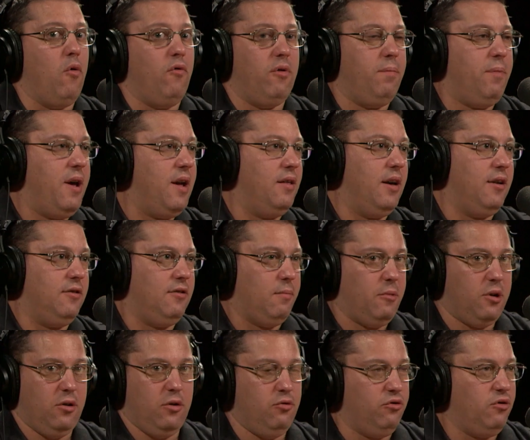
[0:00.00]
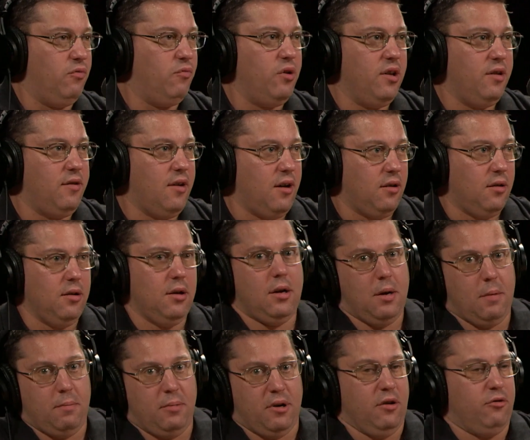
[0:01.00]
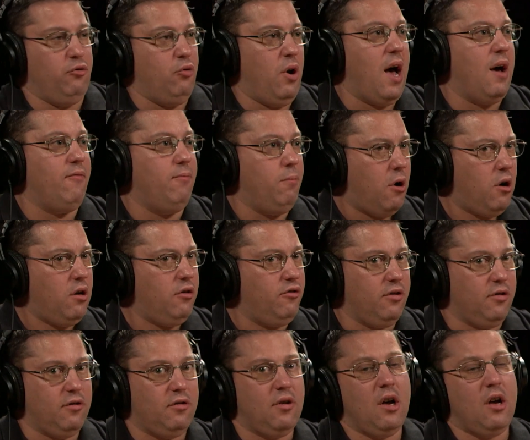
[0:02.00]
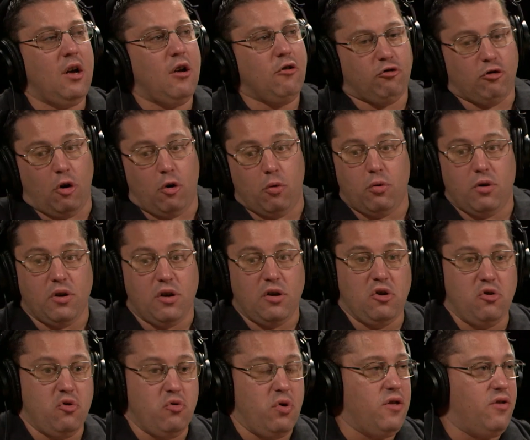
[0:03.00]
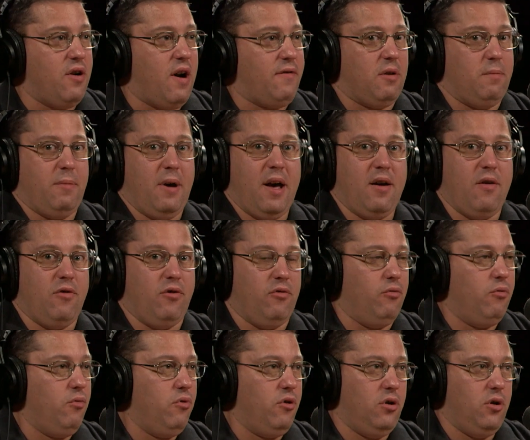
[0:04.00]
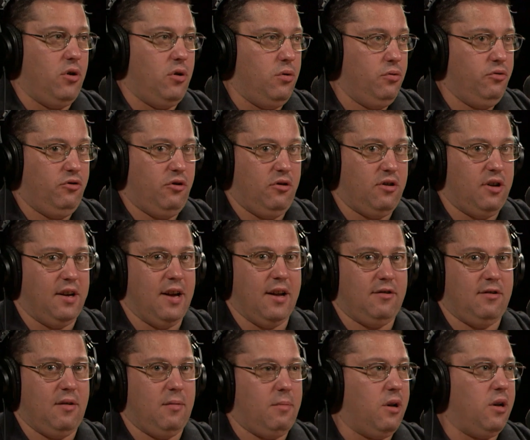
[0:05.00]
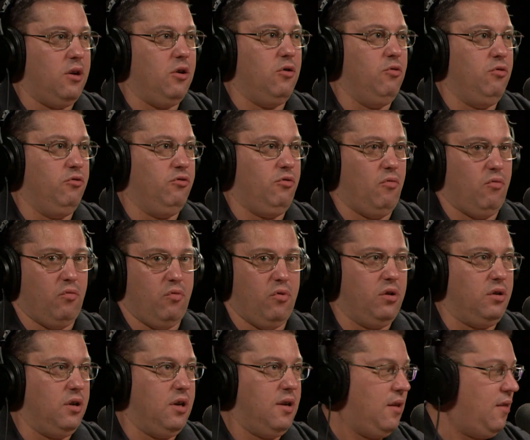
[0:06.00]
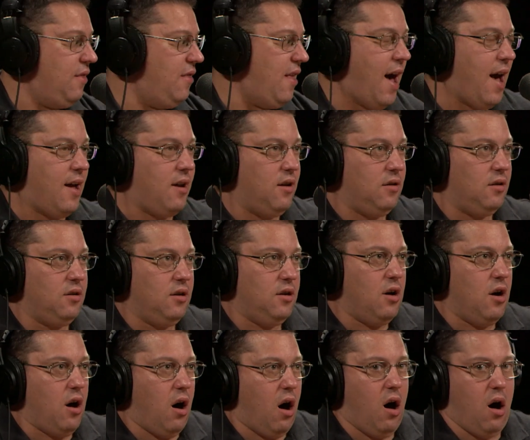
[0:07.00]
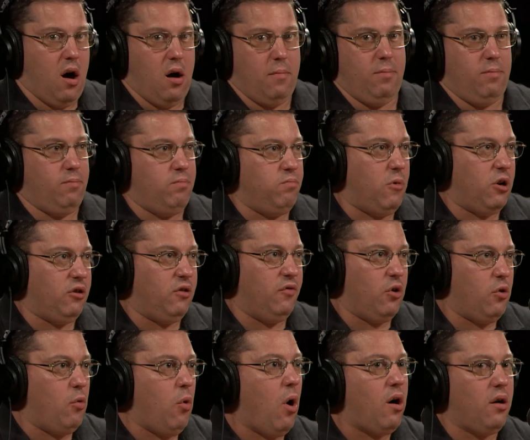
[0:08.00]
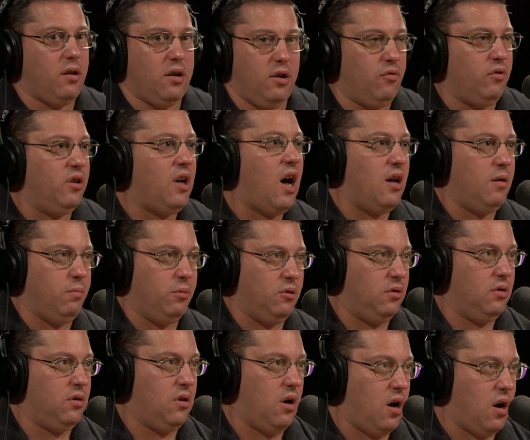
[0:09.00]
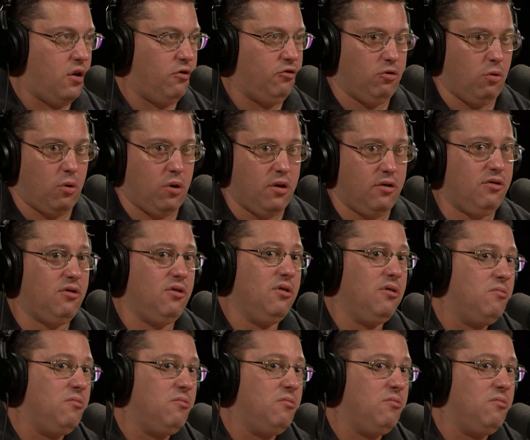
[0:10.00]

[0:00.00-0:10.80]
overpay like somebody who's in retail because you have margins. So you either have to pay through the nose to get somebody who's really that much of a quality, reliable source,